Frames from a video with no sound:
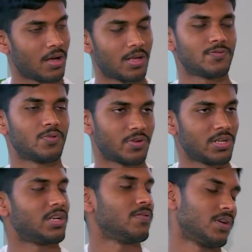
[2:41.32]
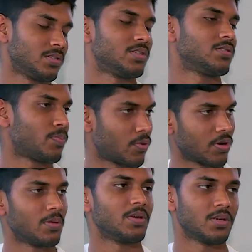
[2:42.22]
ask for creative answers,
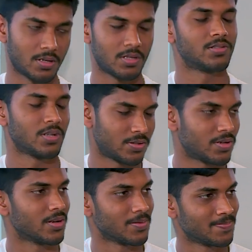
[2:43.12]
programming, and etc.